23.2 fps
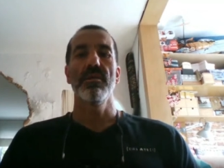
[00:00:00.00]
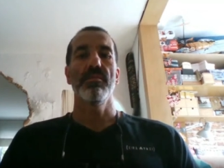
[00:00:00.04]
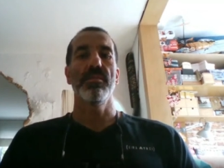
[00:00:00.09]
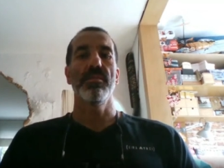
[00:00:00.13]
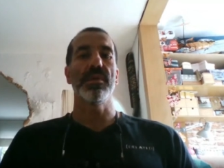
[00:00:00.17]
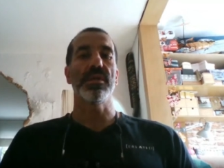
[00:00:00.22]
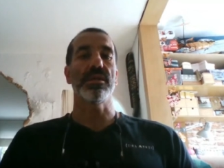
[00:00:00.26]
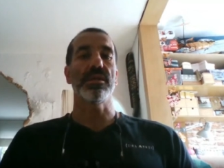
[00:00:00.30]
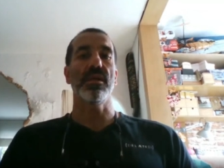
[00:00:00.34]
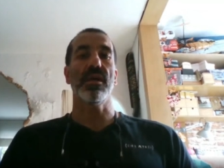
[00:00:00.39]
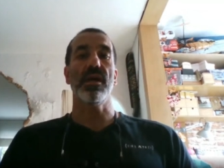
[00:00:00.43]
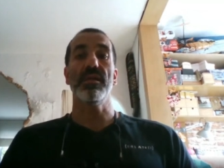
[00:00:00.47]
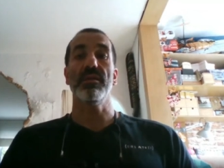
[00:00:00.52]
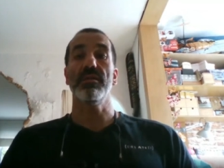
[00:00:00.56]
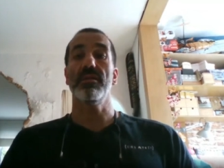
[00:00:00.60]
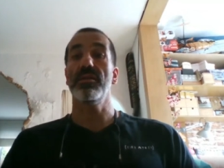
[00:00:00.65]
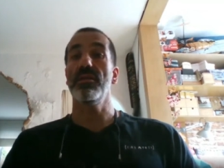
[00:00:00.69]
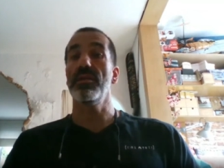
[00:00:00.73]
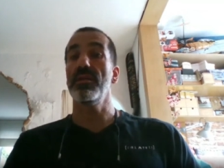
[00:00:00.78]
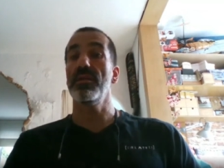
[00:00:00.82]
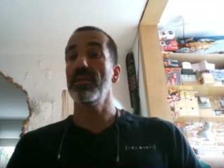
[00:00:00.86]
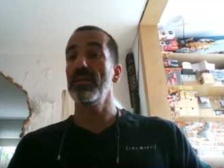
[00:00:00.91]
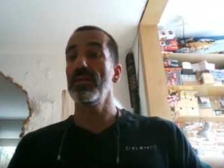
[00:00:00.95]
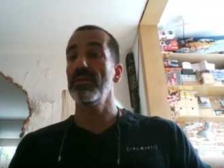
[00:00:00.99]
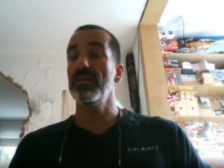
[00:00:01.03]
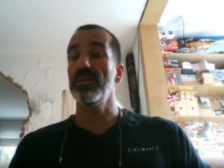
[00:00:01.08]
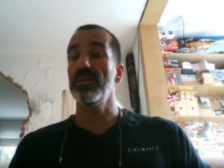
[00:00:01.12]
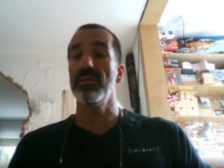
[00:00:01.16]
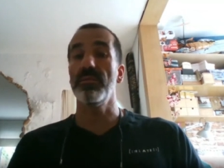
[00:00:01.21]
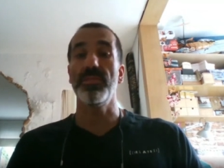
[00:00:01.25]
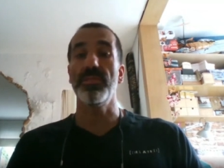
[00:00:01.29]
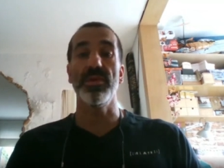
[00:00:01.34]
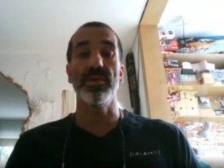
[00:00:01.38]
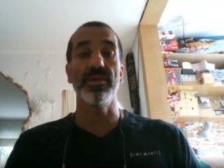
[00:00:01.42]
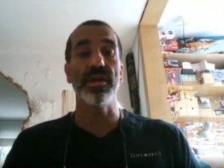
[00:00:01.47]
But, and the,
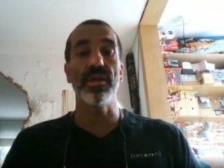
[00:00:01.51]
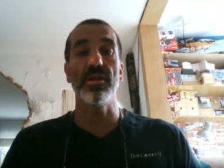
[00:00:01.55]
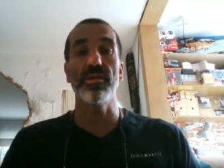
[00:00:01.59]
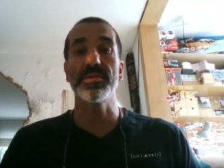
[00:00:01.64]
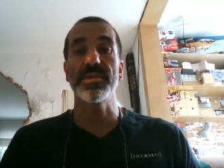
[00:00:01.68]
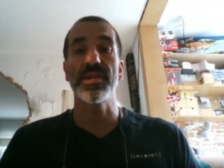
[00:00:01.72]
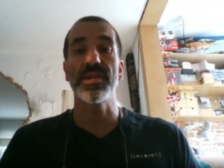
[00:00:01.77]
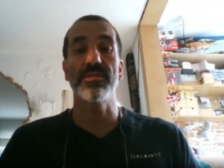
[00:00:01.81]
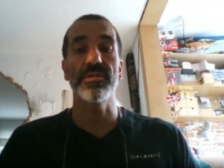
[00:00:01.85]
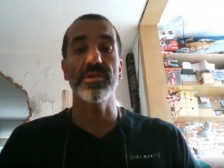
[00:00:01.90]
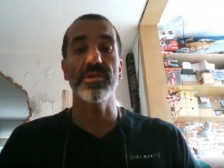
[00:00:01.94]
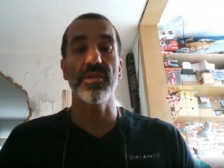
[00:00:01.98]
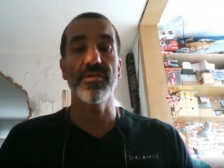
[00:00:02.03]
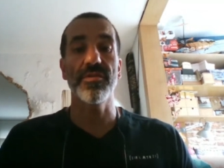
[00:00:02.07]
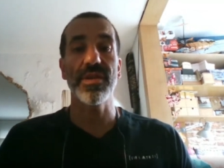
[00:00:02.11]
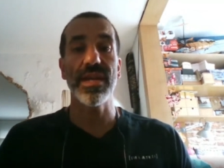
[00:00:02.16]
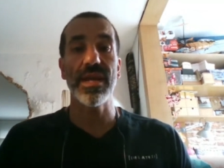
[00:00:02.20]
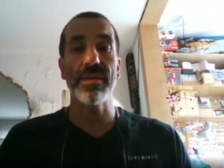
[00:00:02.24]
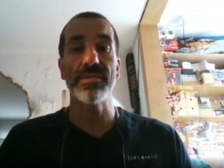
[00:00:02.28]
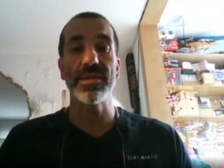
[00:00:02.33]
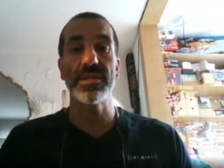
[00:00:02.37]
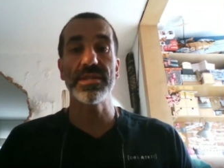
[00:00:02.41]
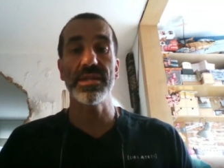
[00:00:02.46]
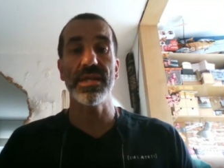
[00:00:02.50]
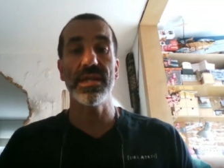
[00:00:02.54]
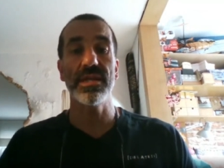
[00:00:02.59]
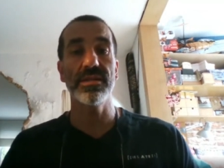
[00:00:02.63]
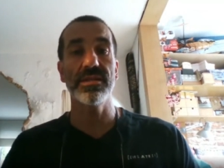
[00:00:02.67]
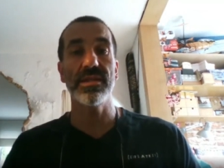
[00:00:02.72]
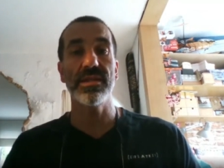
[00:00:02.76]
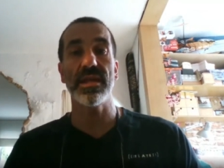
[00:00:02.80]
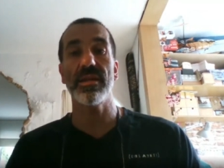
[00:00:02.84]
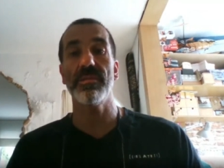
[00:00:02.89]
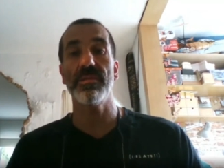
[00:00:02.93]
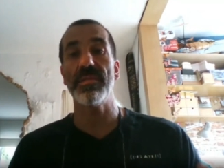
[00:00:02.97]
the Pyrenean Observatory of Climate
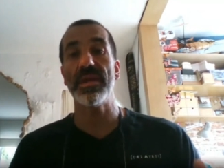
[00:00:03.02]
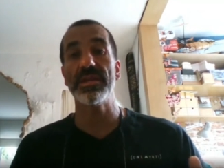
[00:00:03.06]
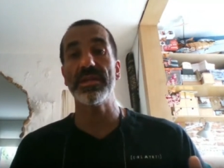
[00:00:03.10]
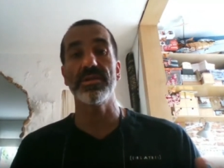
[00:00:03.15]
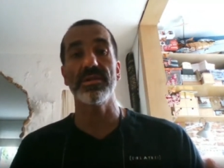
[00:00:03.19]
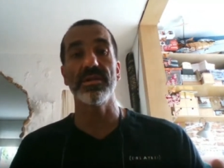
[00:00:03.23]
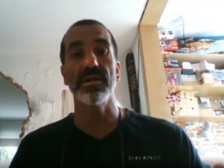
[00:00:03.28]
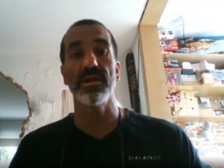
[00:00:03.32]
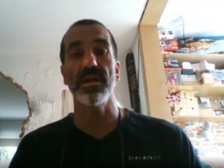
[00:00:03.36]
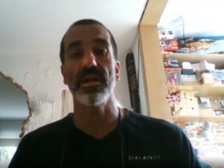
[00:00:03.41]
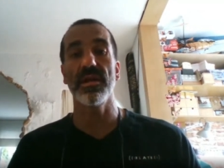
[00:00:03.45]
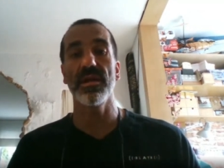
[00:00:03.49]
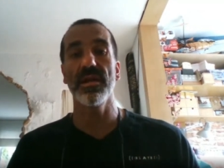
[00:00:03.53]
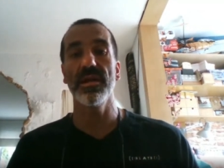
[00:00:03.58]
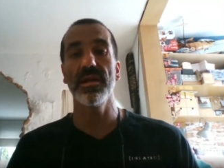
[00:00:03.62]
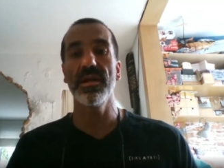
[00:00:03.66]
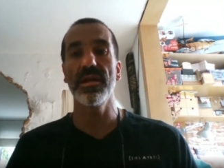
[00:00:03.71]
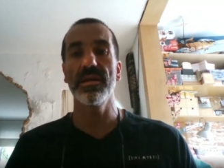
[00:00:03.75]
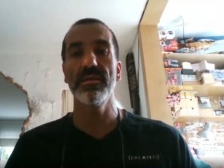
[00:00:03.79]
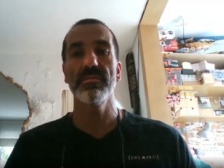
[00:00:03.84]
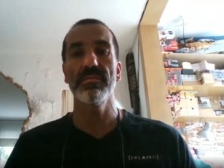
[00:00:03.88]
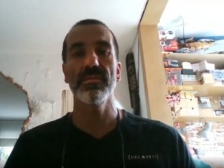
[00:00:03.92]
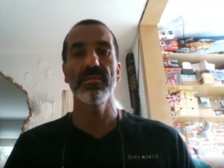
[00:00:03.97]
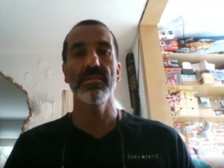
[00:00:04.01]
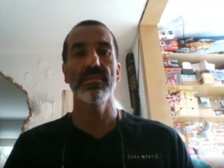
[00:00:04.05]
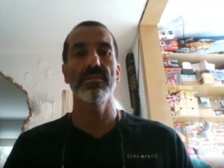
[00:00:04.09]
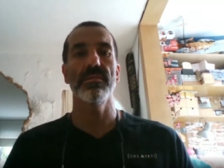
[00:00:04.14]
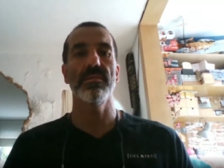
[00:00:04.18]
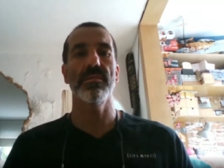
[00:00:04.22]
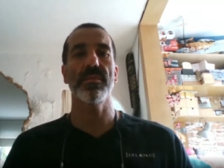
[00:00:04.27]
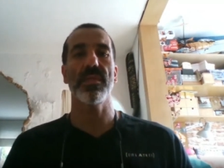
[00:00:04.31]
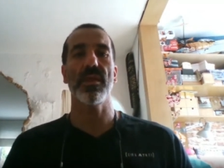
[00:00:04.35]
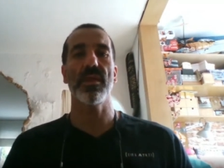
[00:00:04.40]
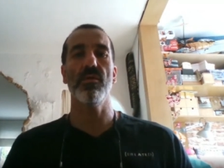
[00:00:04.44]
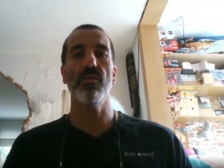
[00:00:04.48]
Change that I mentioned earlier
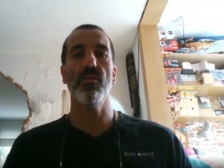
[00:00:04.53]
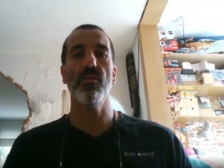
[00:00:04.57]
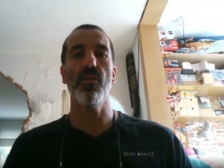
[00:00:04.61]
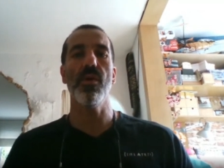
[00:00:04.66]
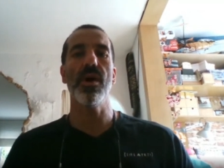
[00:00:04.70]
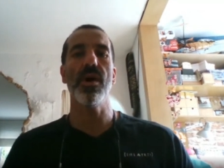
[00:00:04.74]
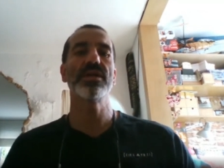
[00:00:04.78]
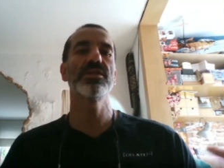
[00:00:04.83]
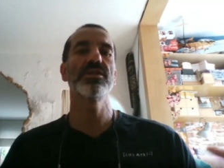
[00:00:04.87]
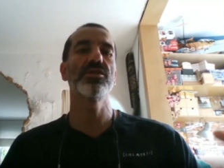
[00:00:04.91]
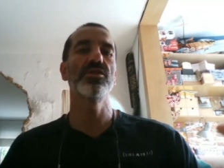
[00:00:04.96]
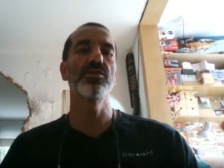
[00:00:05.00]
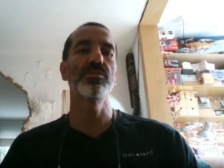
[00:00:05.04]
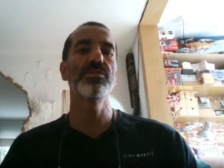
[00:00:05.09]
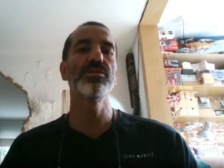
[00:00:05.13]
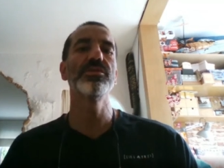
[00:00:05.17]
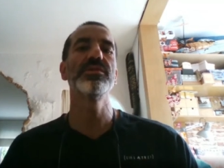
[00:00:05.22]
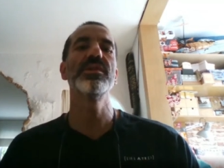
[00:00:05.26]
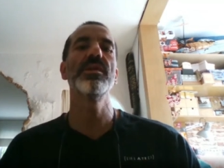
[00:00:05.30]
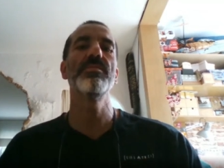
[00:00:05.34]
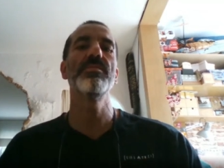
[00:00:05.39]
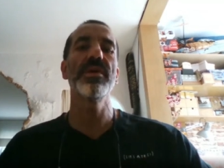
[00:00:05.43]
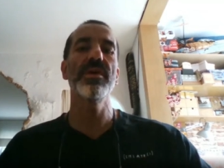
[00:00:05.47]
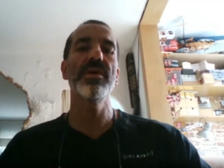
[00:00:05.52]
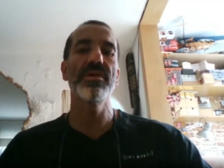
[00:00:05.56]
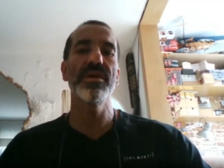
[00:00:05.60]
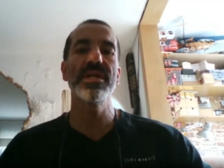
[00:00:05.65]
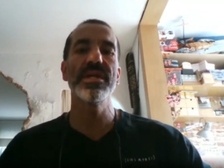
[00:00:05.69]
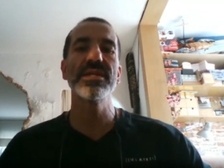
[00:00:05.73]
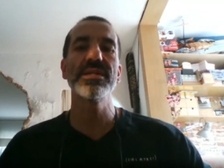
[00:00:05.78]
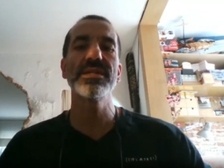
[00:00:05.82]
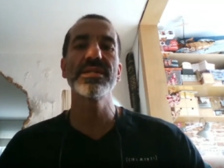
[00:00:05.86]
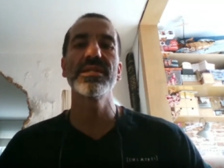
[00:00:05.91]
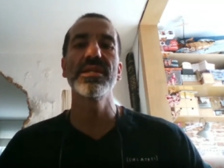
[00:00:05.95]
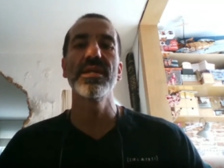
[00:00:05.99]
wants to put the
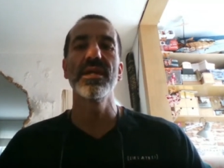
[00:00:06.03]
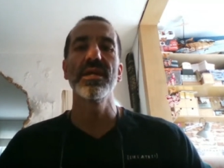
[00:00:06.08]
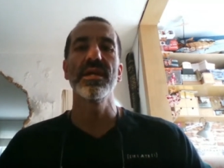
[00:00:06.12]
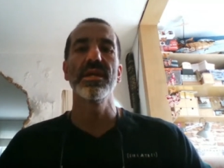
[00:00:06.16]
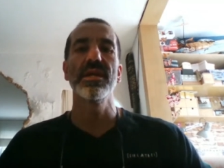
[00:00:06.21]
Pyrenees